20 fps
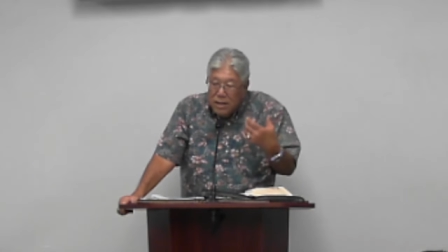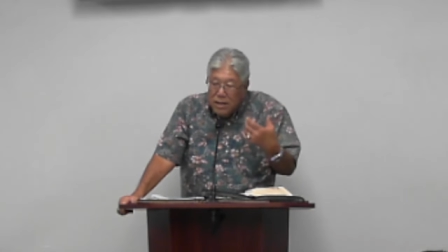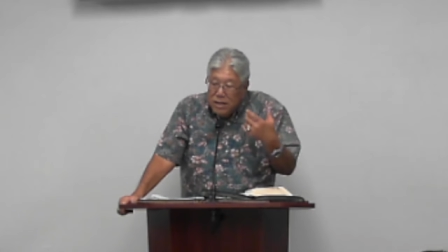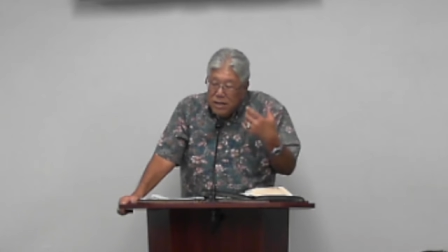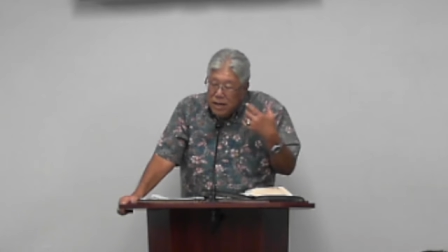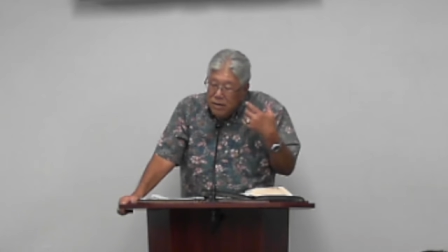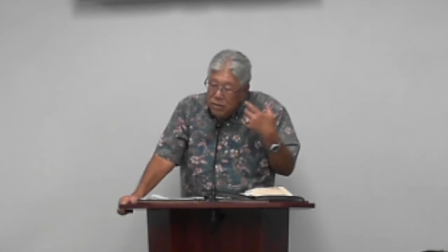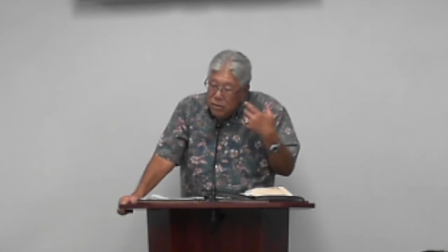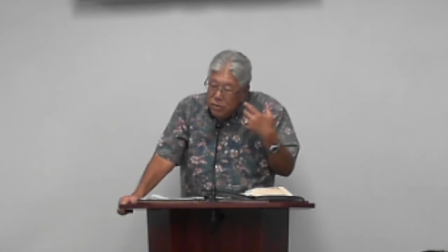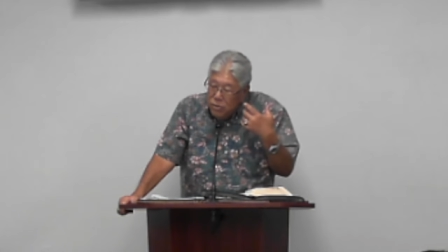And
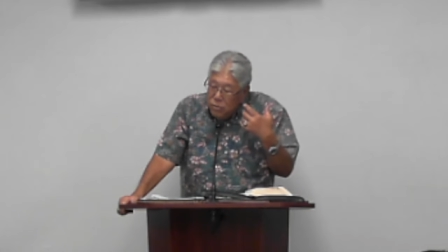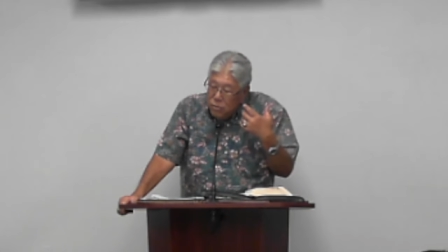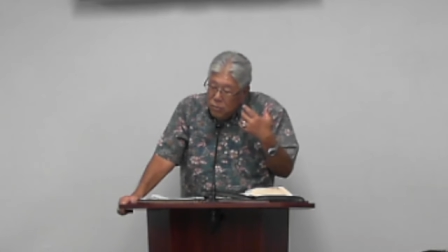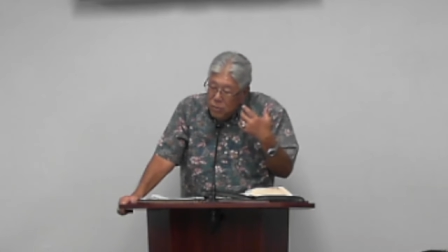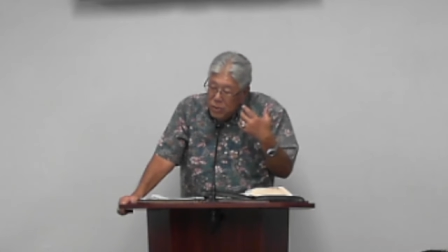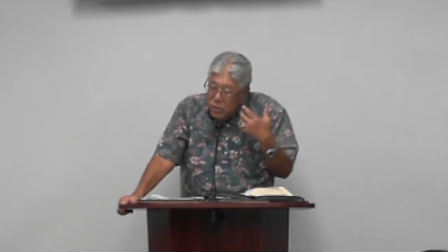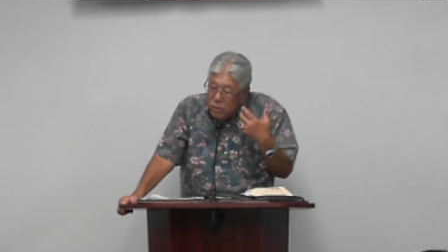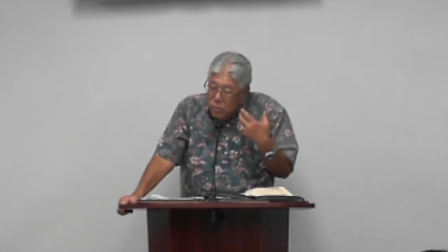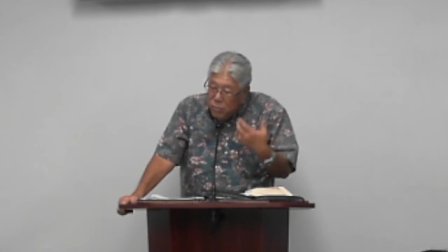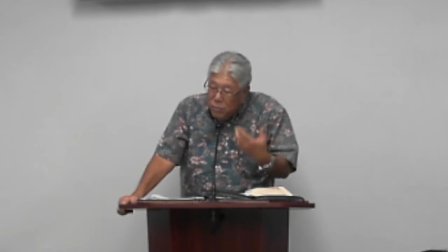yet, you know,
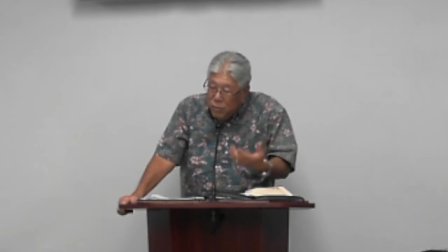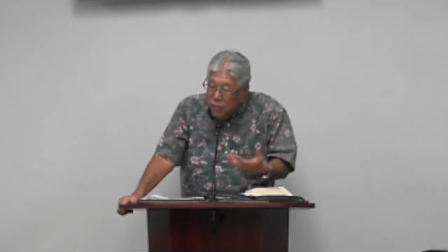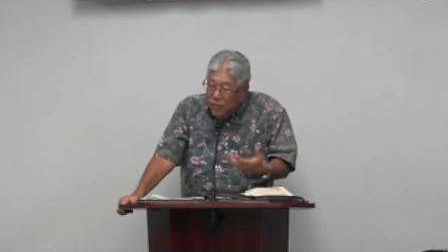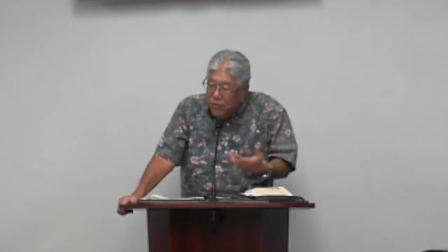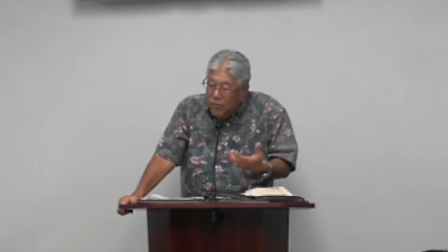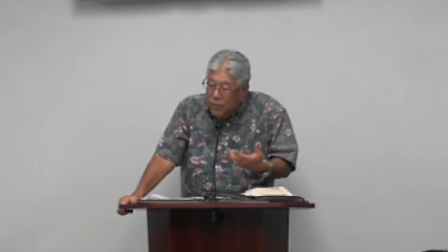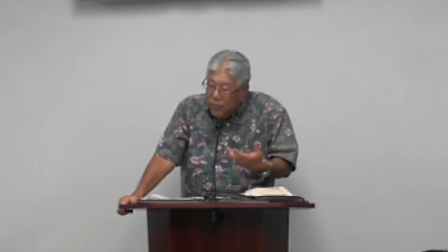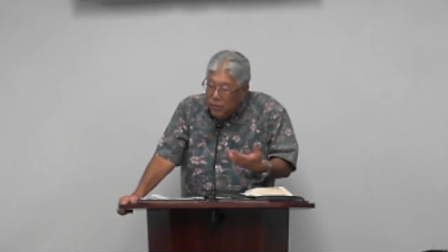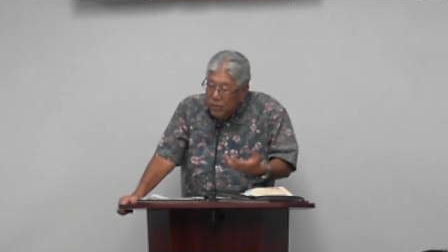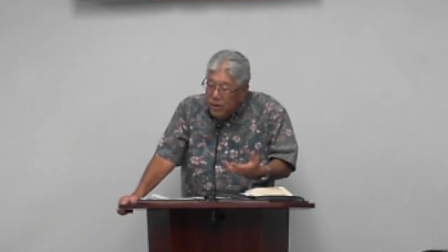when you
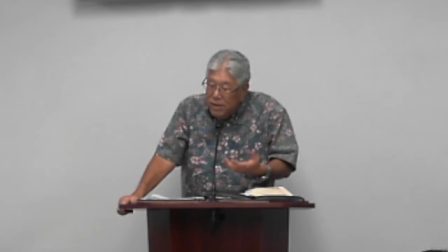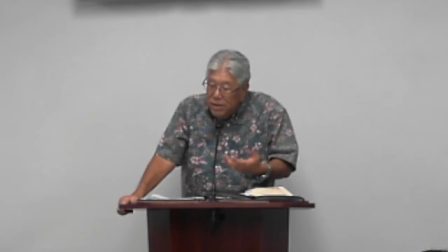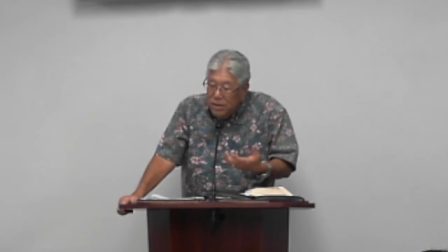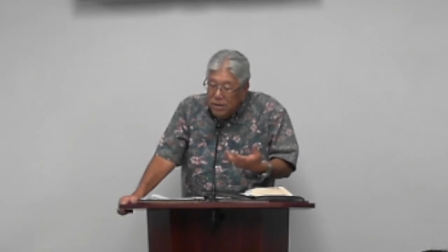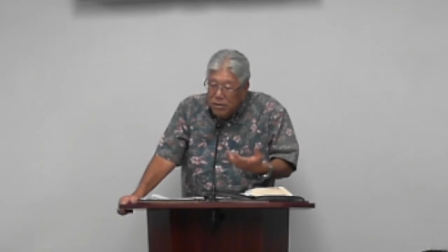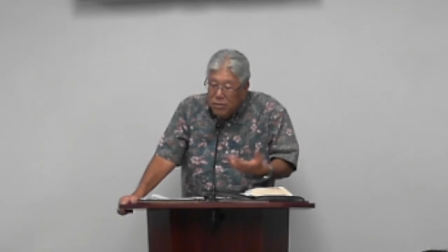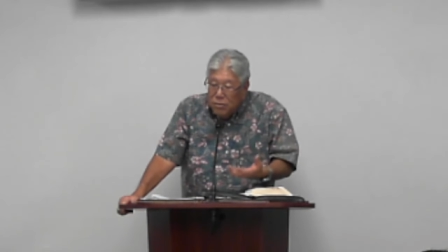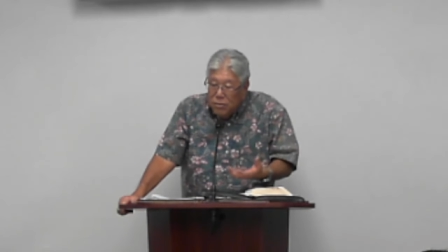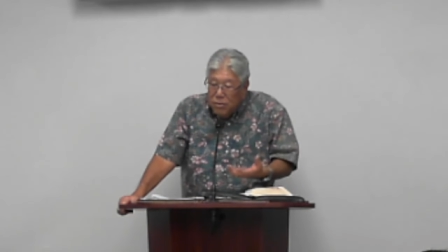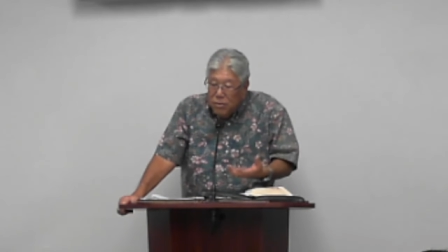move forward in
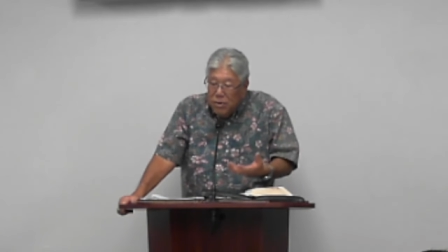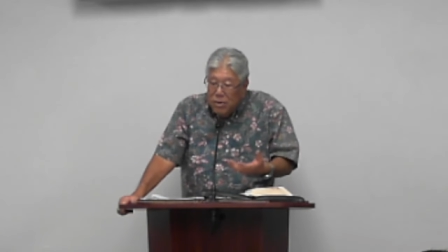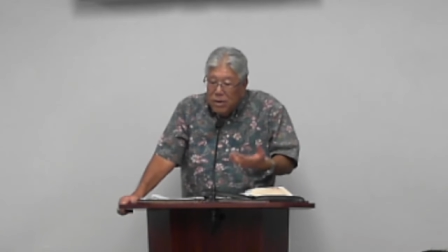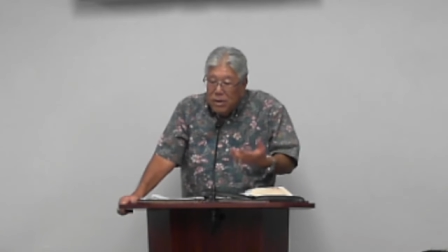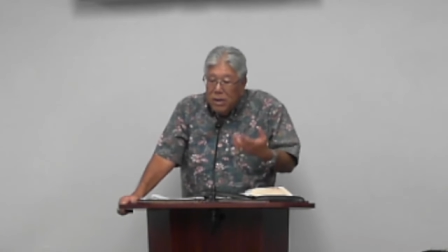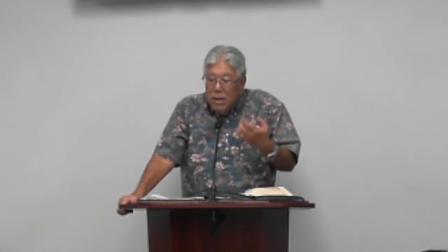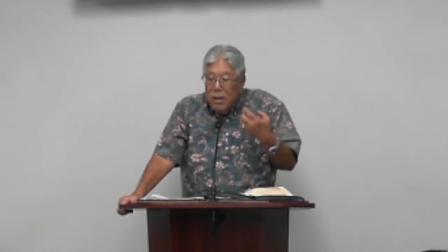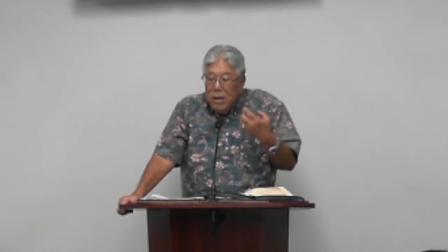the Lord,